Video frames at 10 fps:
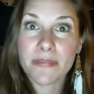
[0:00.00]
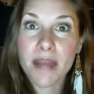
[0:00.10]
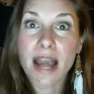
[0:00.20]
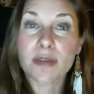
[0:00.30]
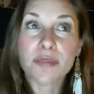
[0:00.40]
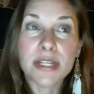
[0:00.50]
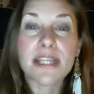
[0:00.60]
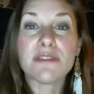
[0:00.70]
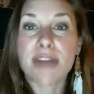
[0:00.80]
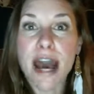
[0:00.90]
I really
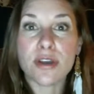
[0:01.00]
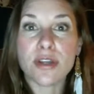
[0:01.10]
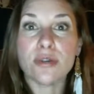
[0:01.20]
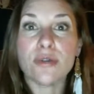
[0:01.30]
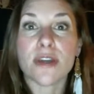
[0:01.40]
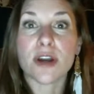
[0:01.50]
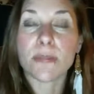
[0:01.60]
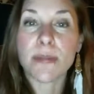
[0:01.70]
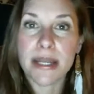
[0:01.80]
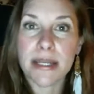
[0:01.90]
valued their
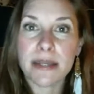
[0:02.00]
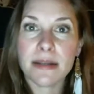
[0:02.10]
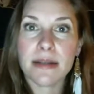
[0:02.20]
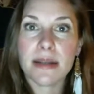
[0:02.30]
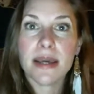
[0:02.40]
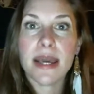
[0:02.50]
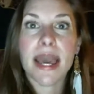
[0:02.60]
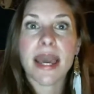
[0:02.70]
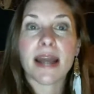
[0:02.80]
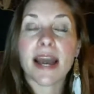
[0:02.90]
opinion,
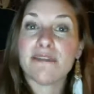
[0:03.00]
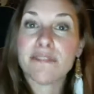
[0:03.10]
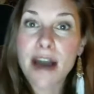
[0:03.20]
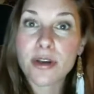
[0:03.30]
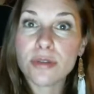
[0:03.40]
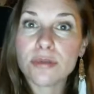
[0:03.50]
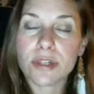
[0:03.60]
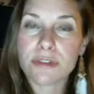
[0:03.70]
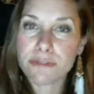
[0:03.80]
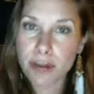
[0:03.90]
and I valued their
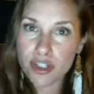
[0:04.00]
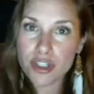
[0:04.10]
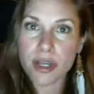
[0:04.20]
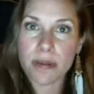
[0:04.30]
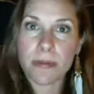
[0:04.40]
friendship.